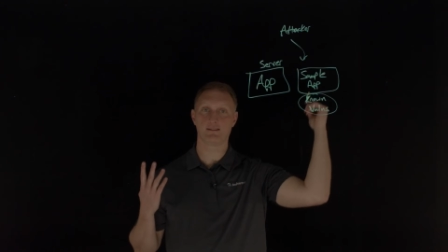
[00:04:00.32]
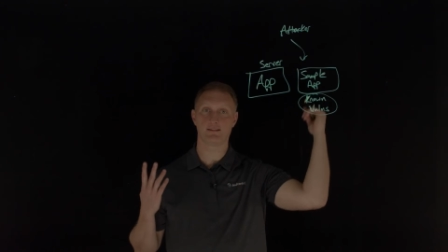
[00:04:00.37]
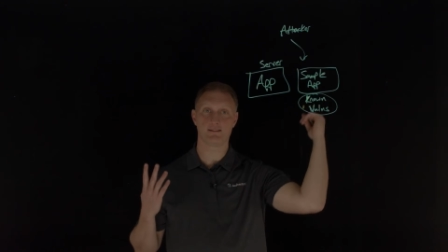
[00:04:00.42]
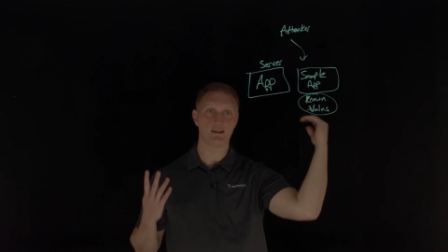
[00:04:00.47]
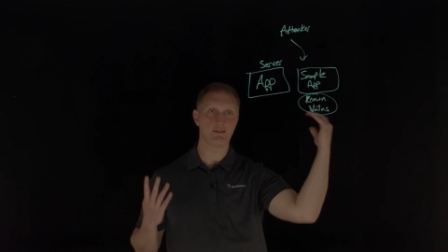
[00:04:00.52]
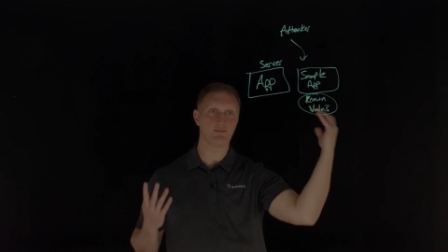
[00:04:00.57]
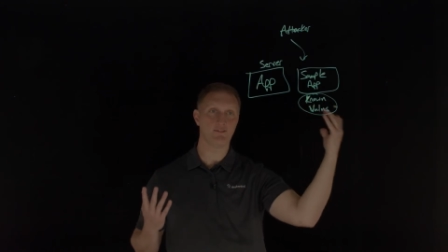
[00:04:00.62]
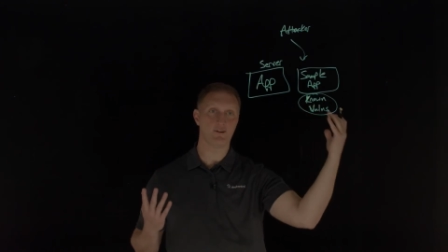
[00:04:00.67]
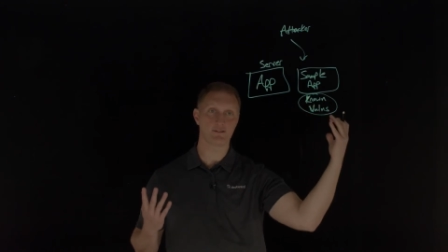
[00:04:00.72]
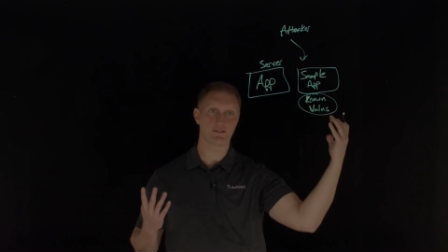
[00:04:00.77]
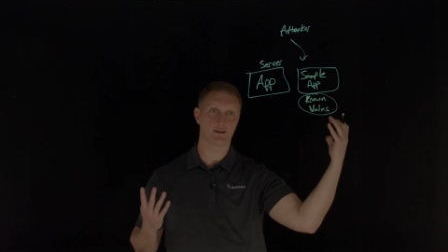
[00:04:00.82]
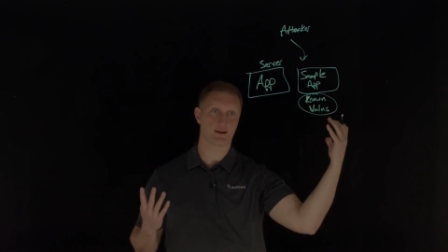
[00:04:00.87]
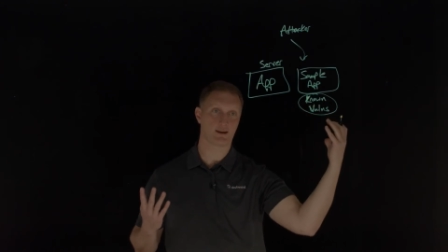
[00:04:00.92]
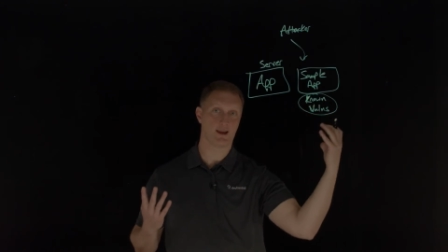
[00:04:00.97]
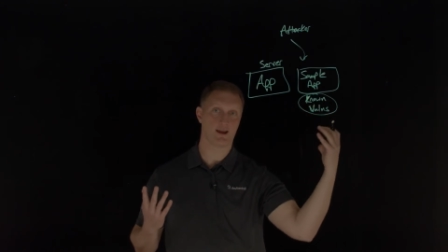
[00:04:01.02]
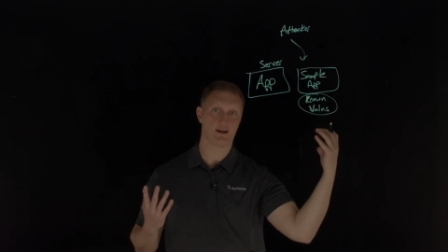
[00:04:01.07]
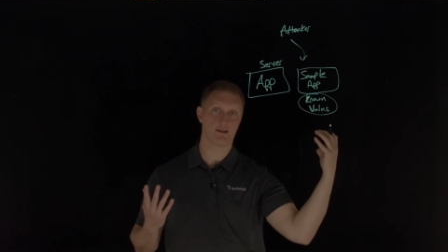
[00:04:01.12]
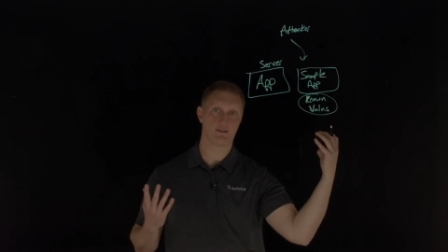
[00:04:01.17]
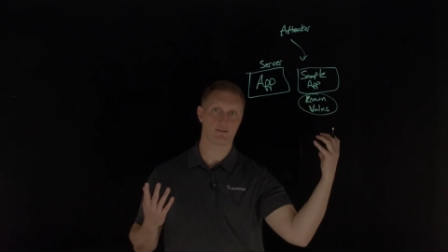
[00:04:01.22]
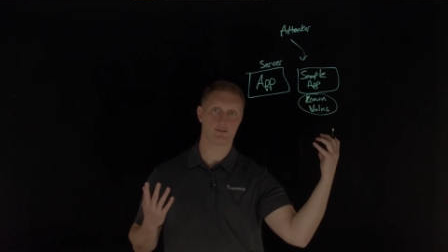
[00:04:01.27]
default
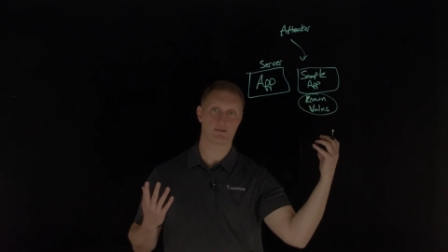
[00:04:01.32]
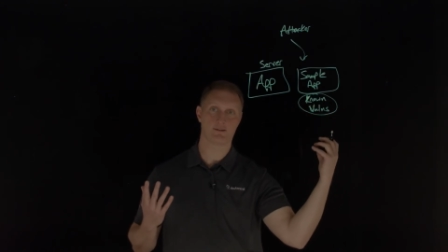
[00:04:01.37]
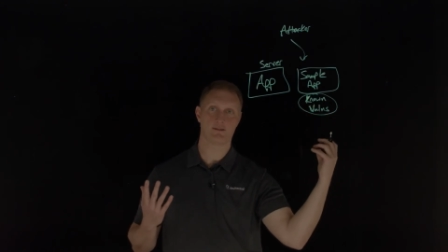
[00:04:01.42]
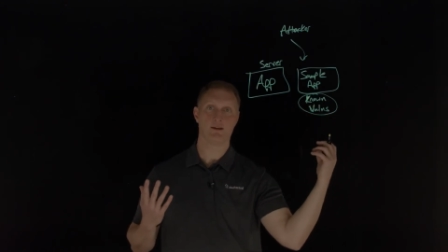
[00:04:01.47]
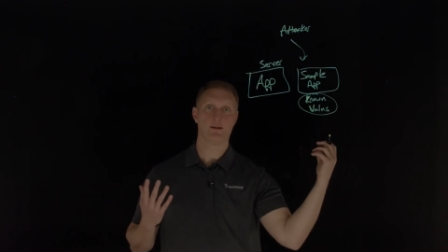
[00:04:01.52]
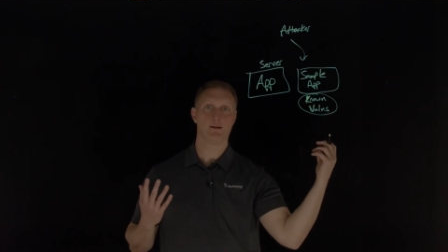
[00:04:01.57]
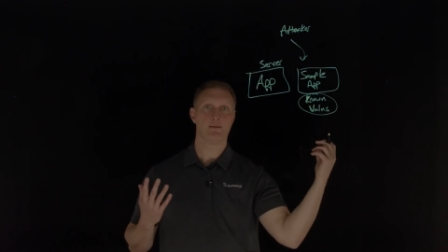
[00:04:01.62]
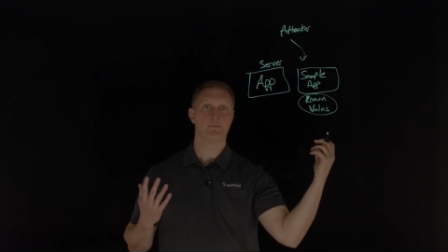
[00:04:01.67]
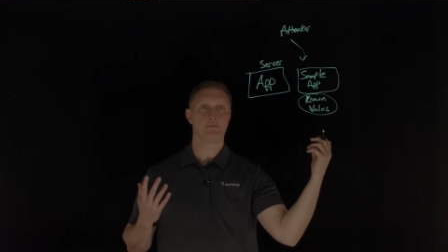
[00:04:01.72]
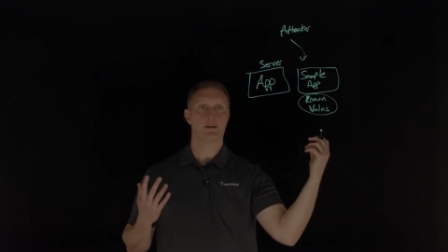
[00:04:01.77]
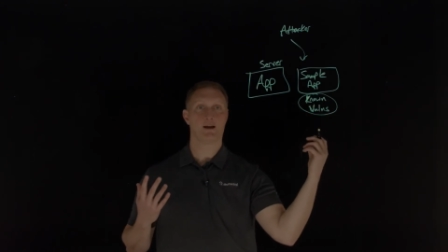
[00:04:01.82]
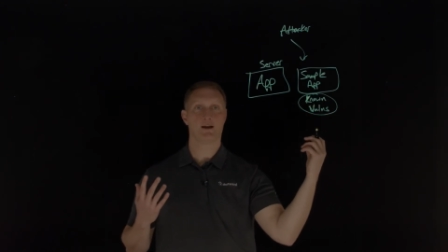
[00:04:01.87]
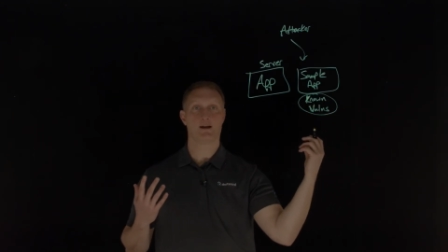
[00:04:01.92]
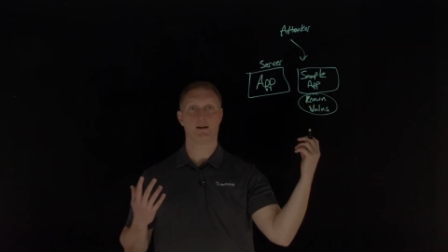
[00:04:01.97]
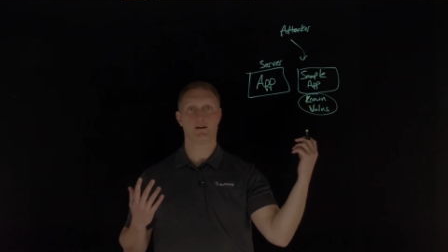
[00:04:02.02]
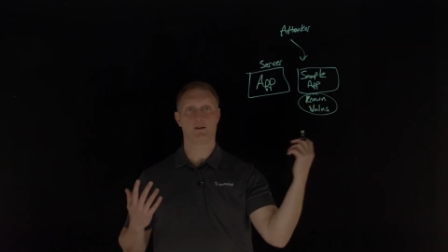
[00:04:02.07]
accounts uh,